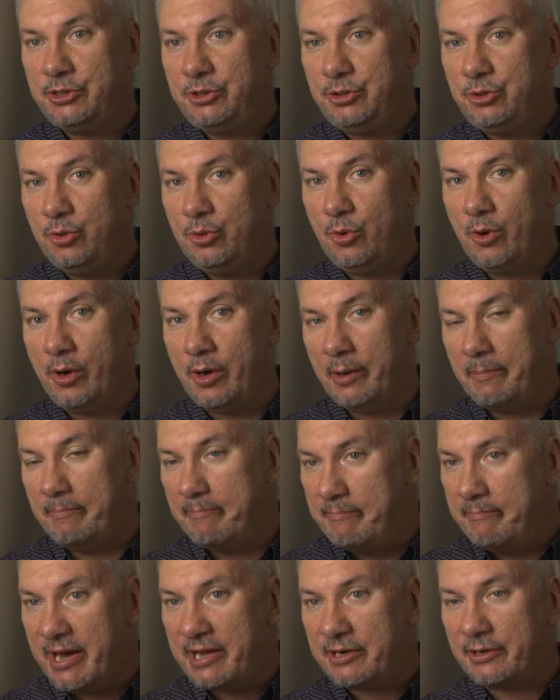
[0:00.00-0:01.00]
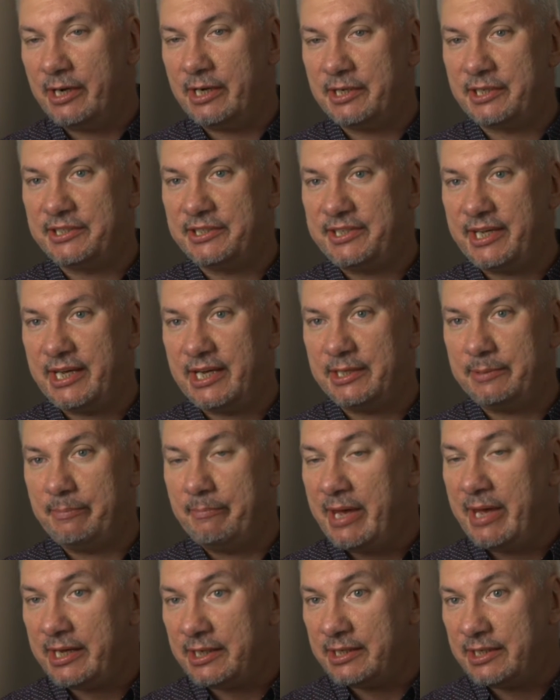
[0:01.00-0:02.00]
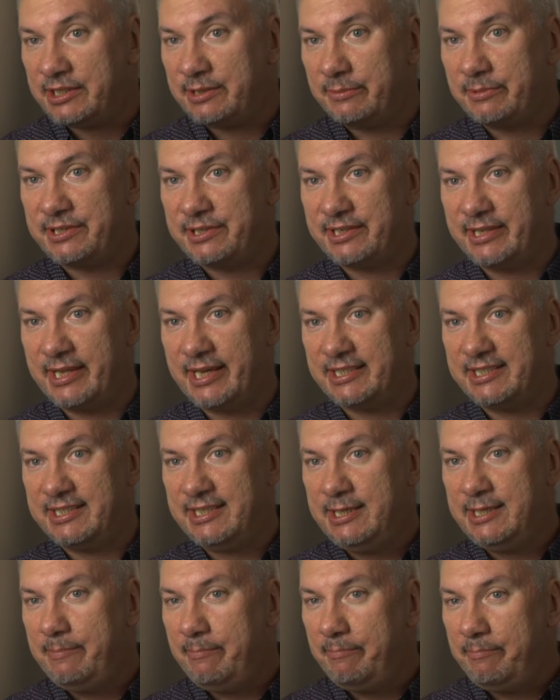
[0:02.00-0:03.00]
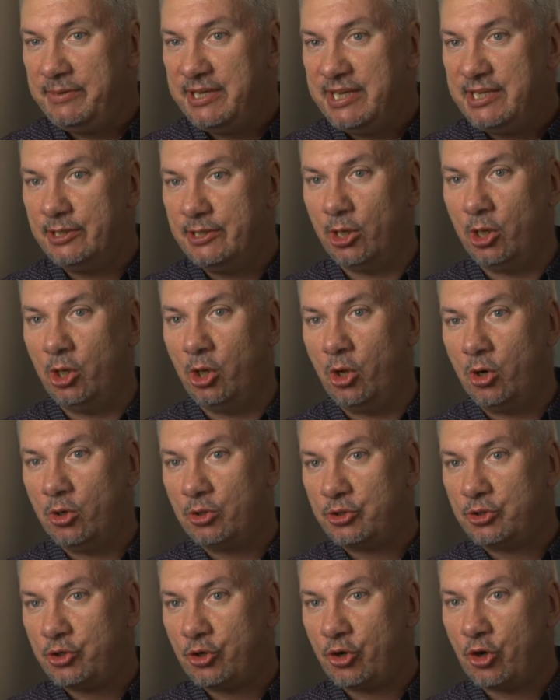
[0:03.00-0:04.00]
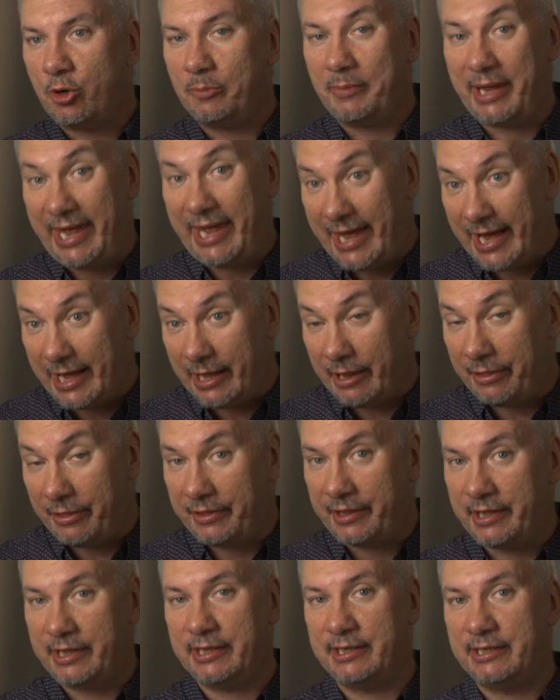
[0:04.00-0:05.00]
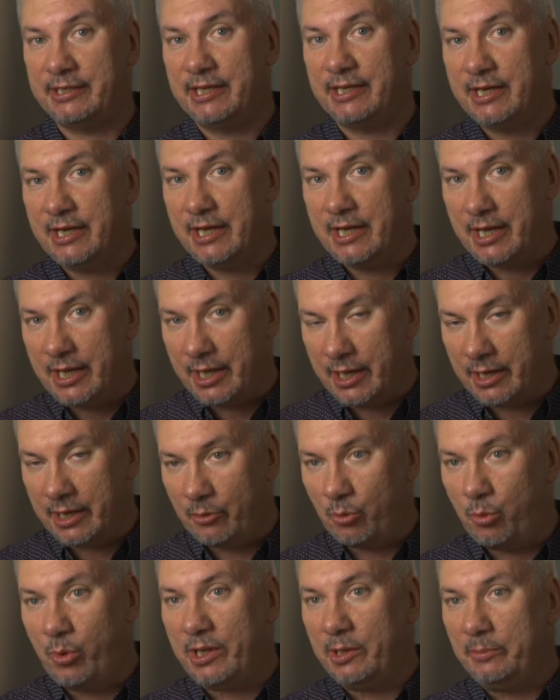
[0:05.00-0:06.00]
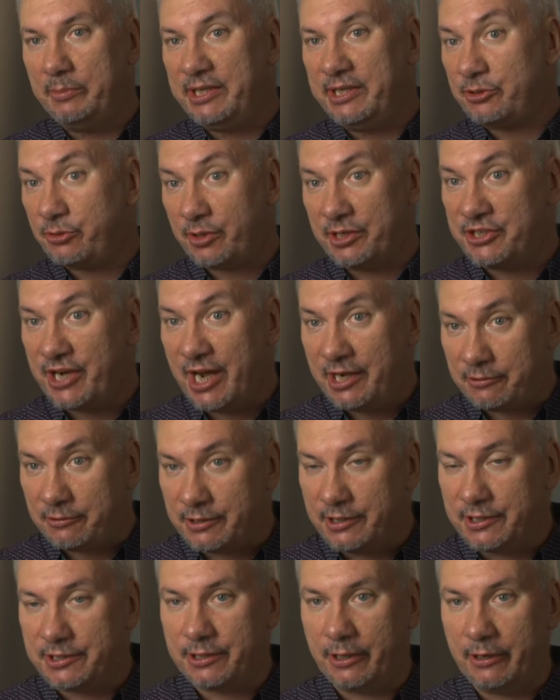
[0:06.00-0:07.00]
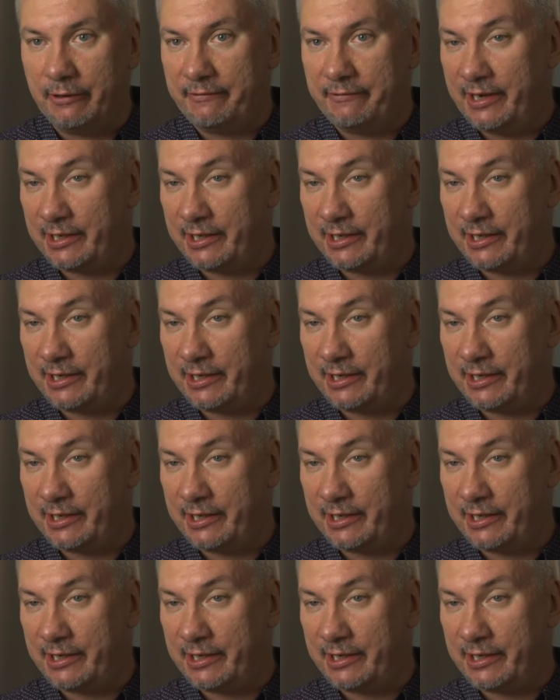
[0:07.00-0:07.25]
to better understand mechanisms that impede long-term health and well-being trajectories of